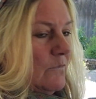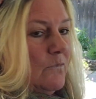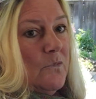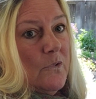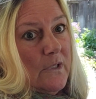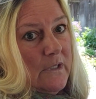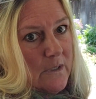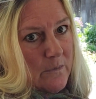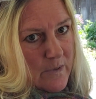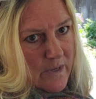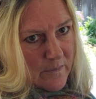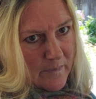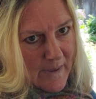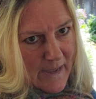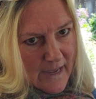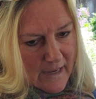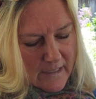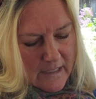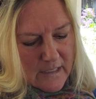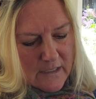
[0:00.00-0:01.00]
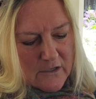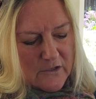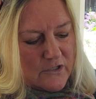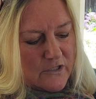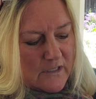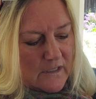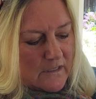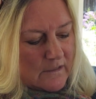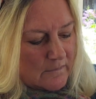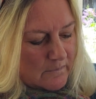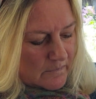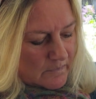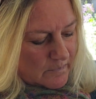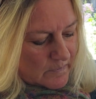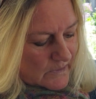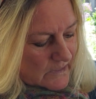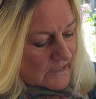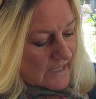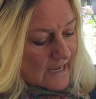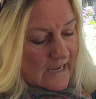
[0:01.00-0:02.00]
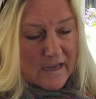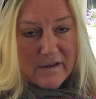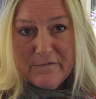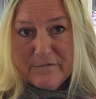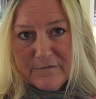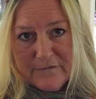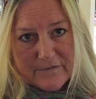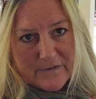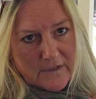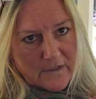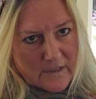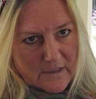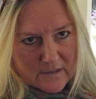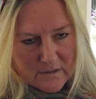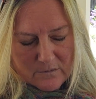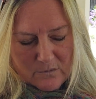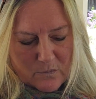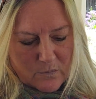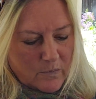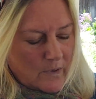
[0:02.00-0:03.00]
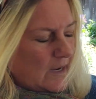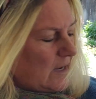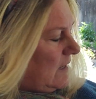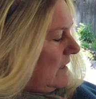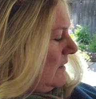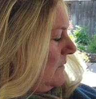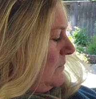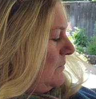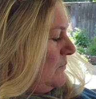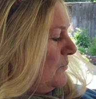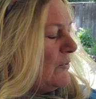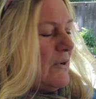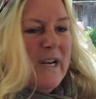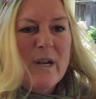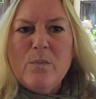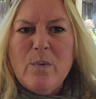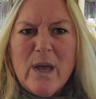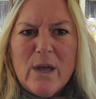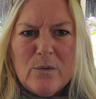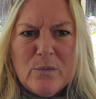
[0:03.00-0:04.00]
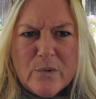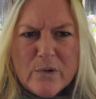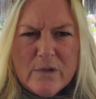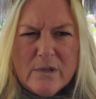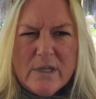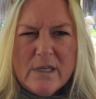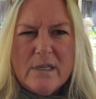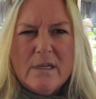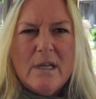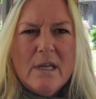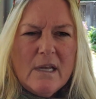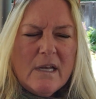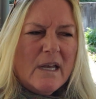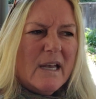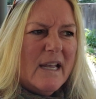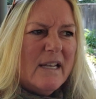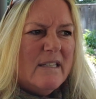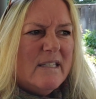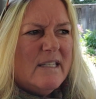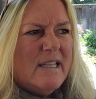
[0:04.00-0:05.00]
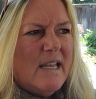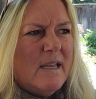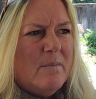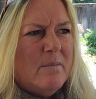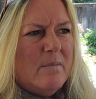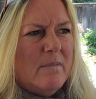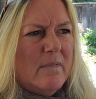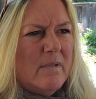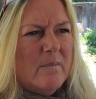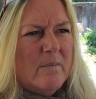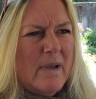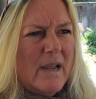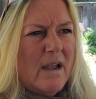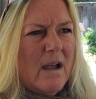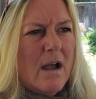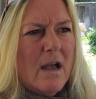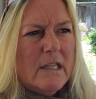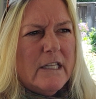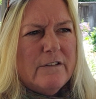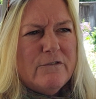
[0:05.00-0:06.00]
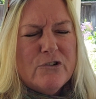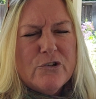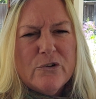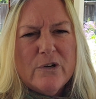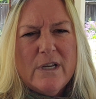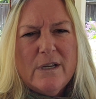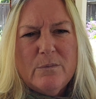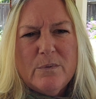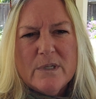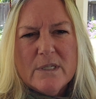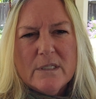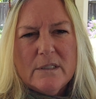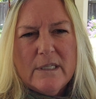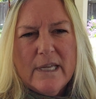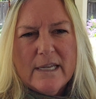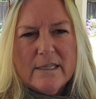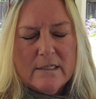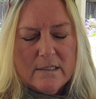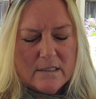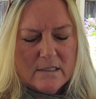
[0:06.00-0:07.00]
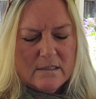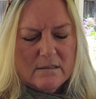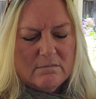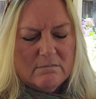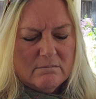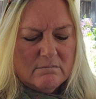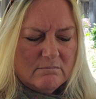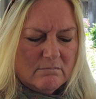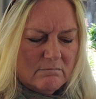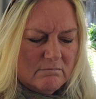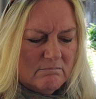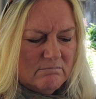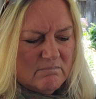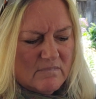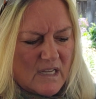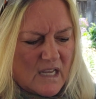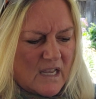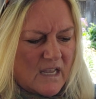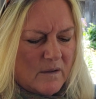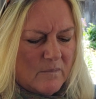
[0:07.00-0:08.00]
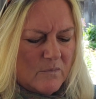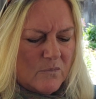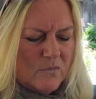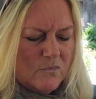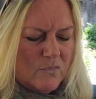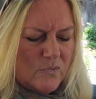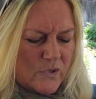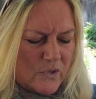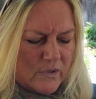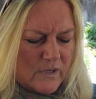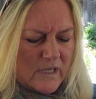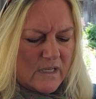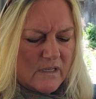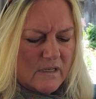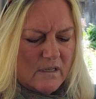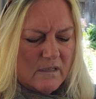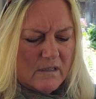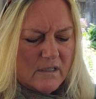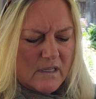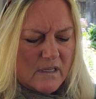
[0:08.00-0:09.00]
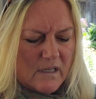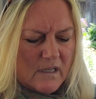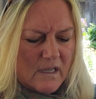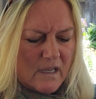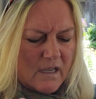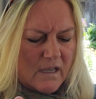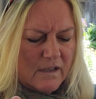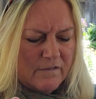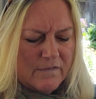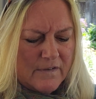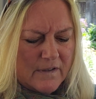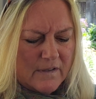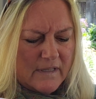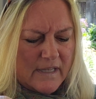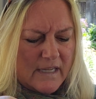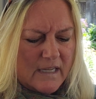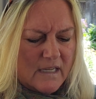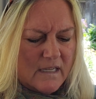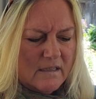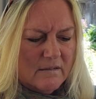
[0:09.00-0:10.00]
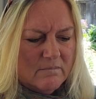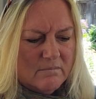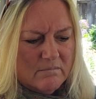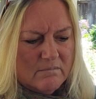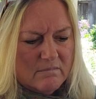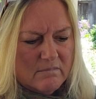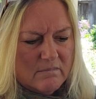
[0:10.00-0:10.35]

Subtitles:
really well packaged, safe, pretty well rooted. I'd say my olive tree was less rooted. I felt like it